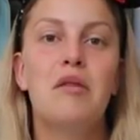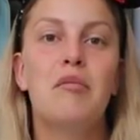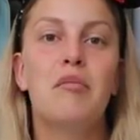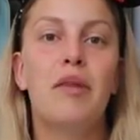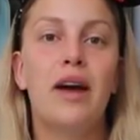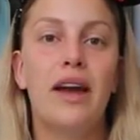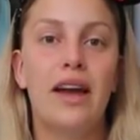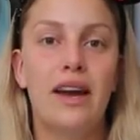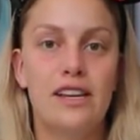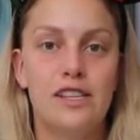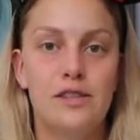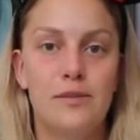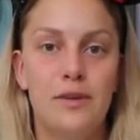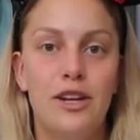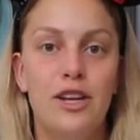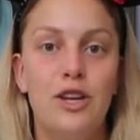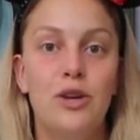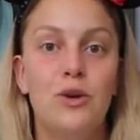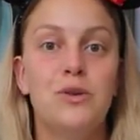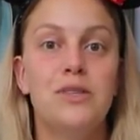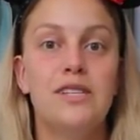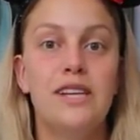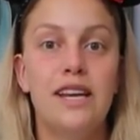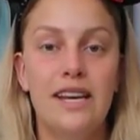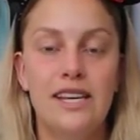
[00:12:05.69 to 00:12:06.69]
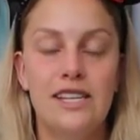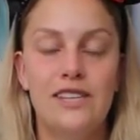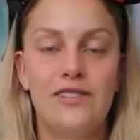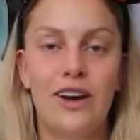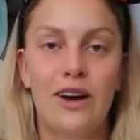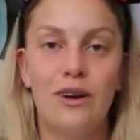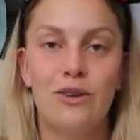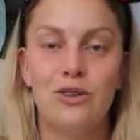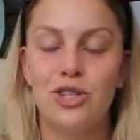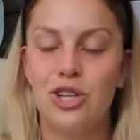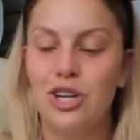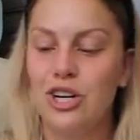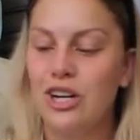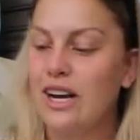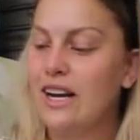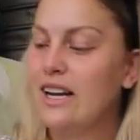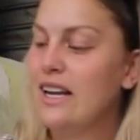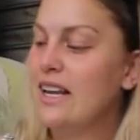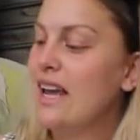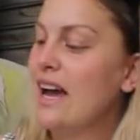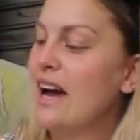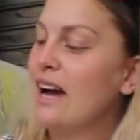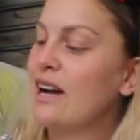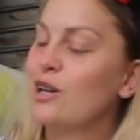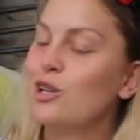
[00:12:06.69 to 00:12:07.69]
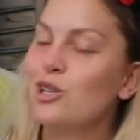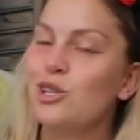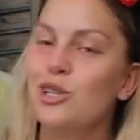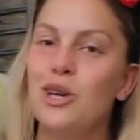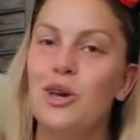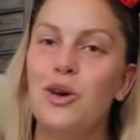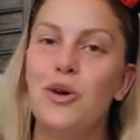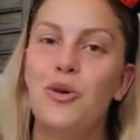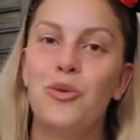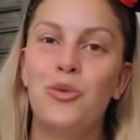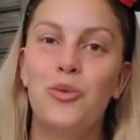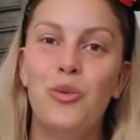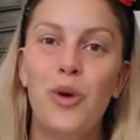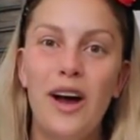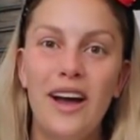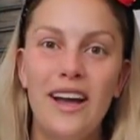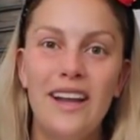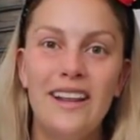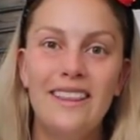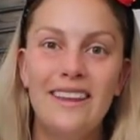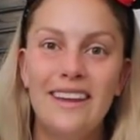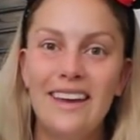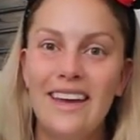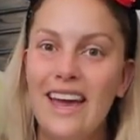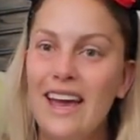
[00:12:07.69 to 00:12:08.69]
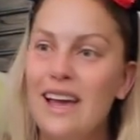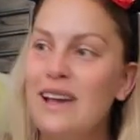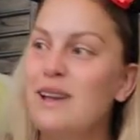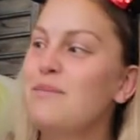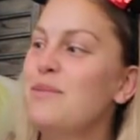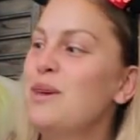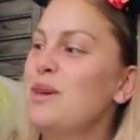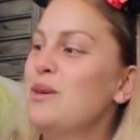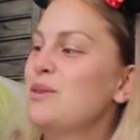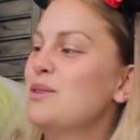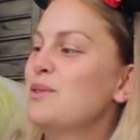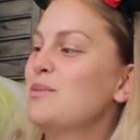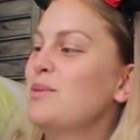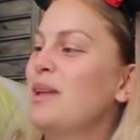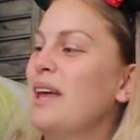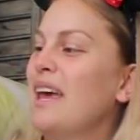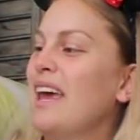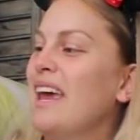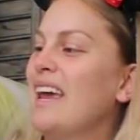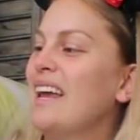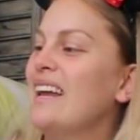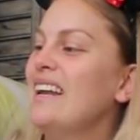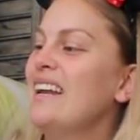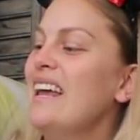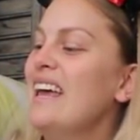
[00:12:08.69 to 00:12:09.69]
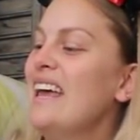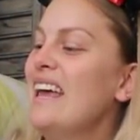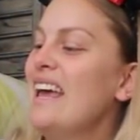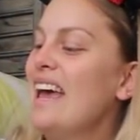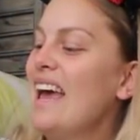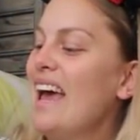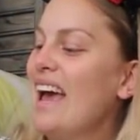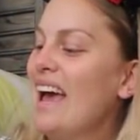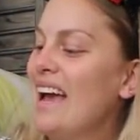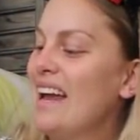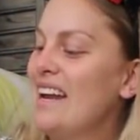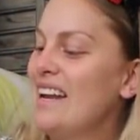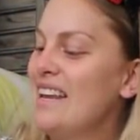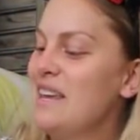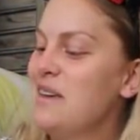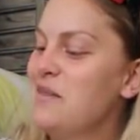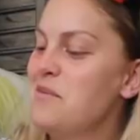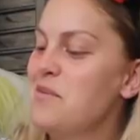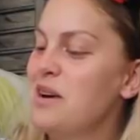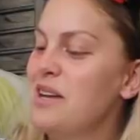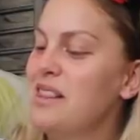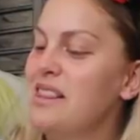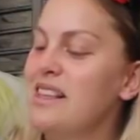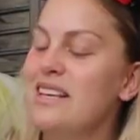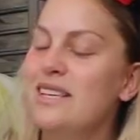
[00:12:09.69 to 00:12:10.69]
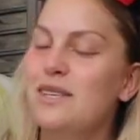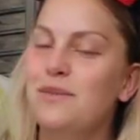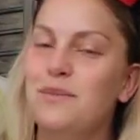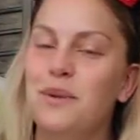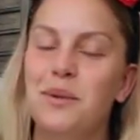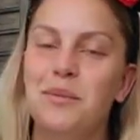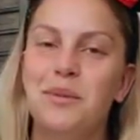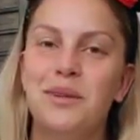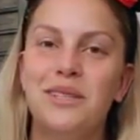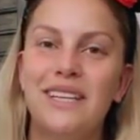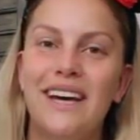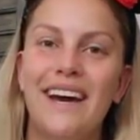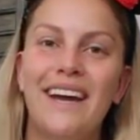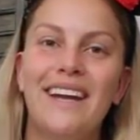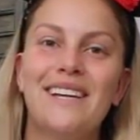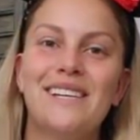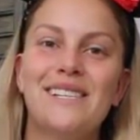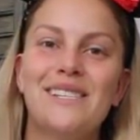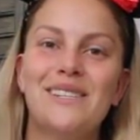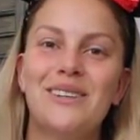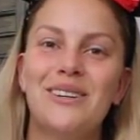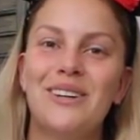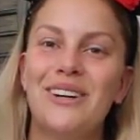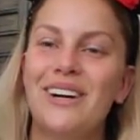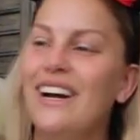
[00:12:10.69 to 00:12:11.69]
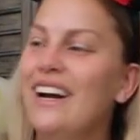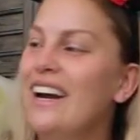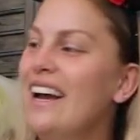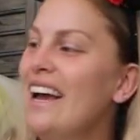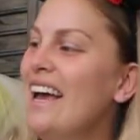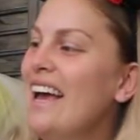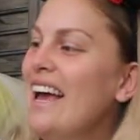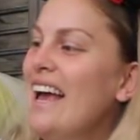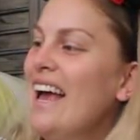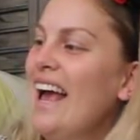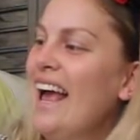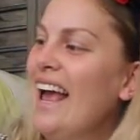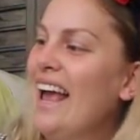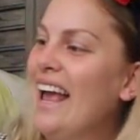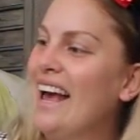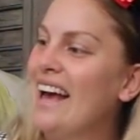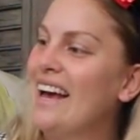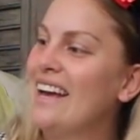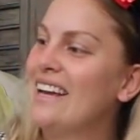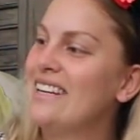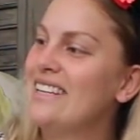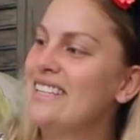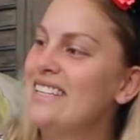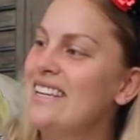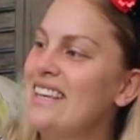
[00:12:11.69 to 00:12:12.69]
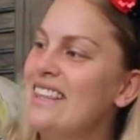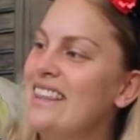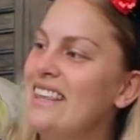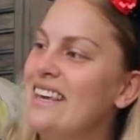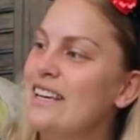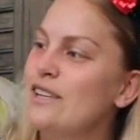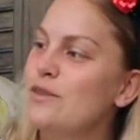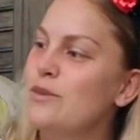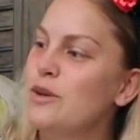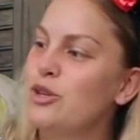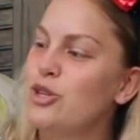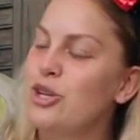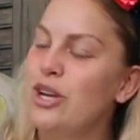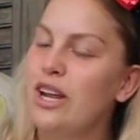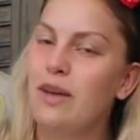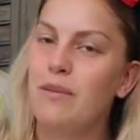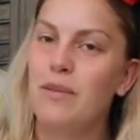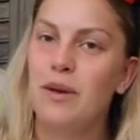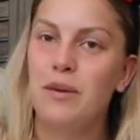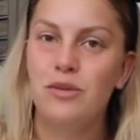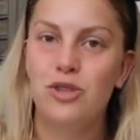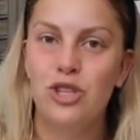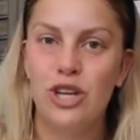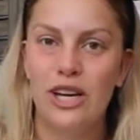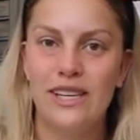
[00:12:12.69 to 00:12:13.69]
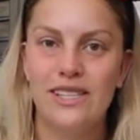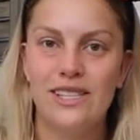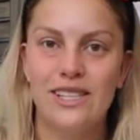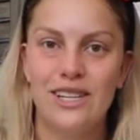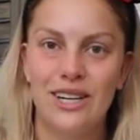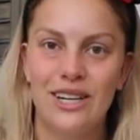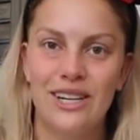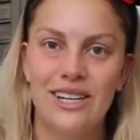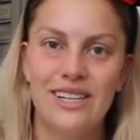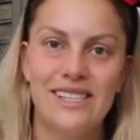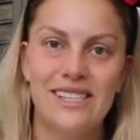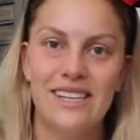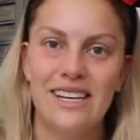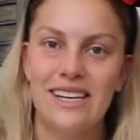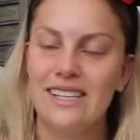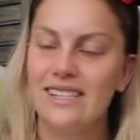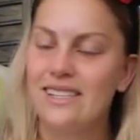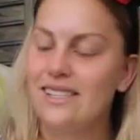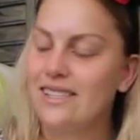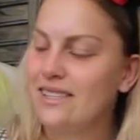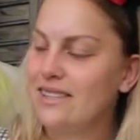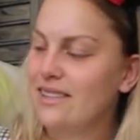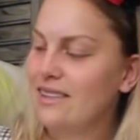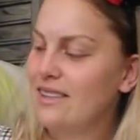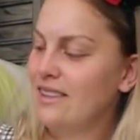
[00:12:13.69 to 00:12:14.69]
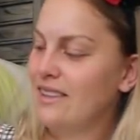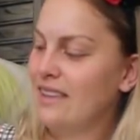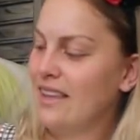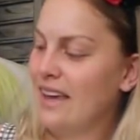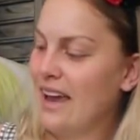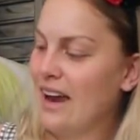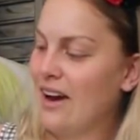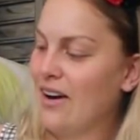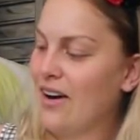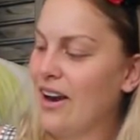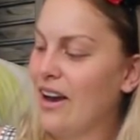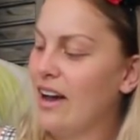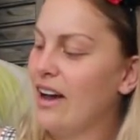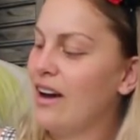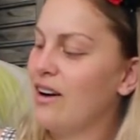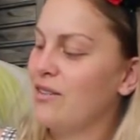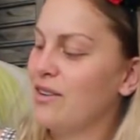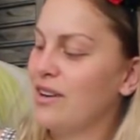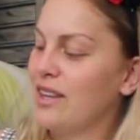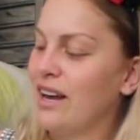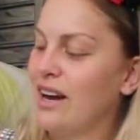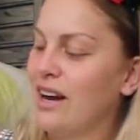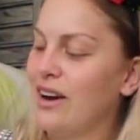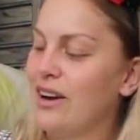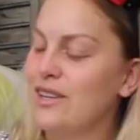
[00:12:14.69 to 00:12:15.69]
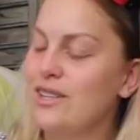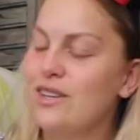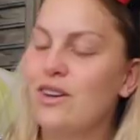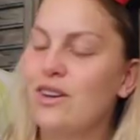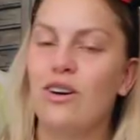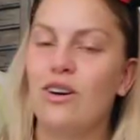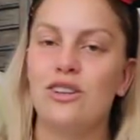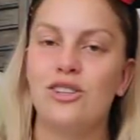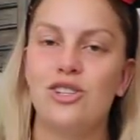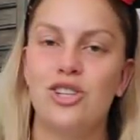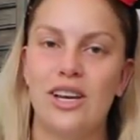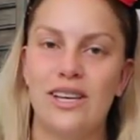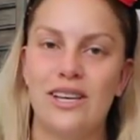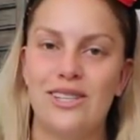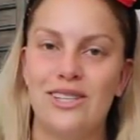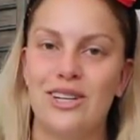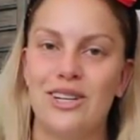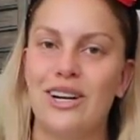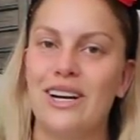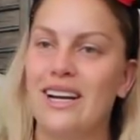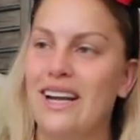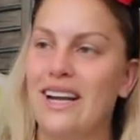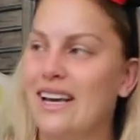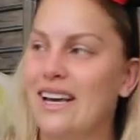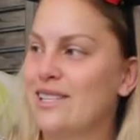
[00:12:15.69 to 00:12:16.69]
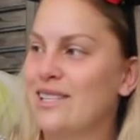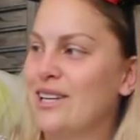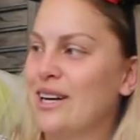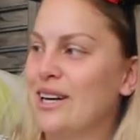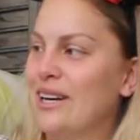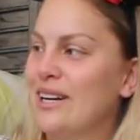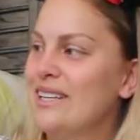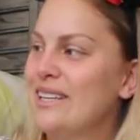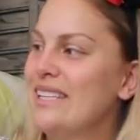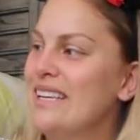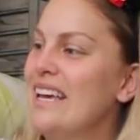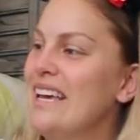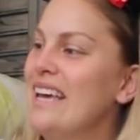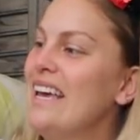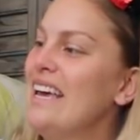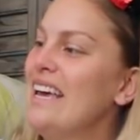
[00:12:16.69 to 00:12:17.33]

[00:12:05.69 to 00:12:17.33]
My husband used his voucher, and he actually won the game he was playing, and he won this purple dinosaur, and he thinks we should name him Chester since the area over there is called Chester and Hester's.